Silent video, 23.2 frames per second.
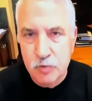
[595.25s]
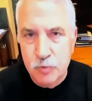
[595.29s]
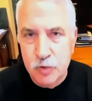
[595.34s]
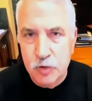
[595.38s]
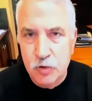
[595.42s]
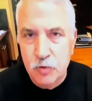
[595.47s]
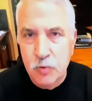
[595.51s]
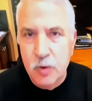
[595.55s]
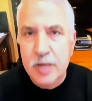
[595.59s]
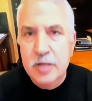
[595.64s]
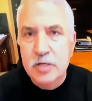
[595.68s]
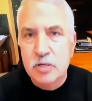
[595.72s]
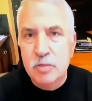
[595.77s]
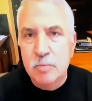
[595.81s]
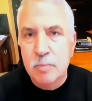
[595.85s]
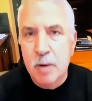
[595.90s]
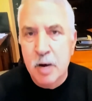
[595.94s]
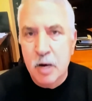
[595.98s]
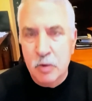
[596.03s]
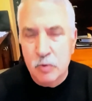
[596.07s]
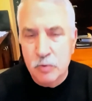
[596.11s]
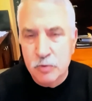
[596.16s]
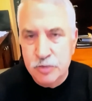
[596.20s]
Great
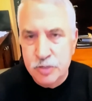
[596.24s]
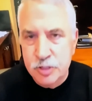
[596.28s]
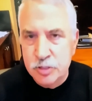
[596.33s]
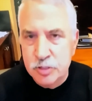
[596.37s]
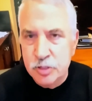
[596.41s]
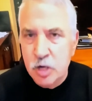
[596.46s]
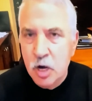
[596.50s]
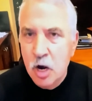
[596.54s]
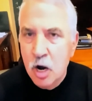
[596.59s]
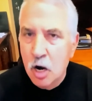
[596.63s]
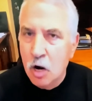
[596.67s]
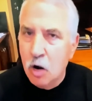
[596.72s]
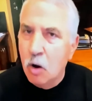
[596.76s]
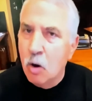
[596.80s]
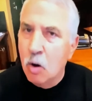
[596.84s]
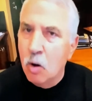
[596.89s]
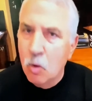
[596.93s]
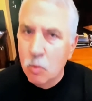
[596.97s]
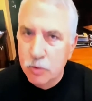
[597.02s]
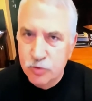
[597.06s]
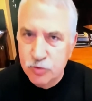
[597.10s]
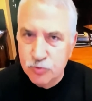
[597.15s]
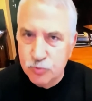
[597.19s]
democracies are
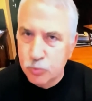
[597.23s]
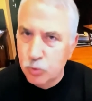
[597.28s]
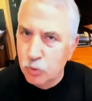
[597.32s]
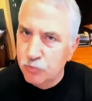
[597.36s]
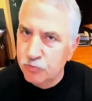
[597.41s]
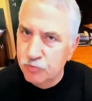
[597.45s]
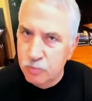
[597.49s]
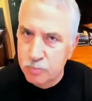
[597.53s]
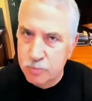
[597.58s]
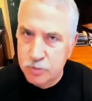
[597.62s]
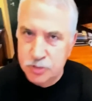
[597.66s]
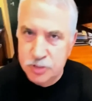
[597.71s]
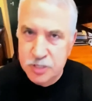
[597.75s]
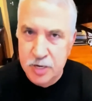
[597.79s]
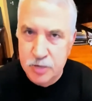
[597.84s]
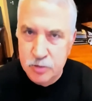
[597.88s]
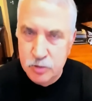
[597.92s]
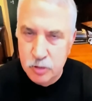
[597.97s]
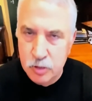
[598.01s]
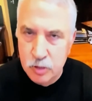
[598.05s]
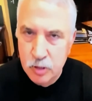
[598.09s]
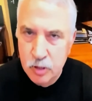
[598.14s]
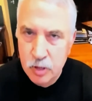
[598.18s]
always ruled from the center.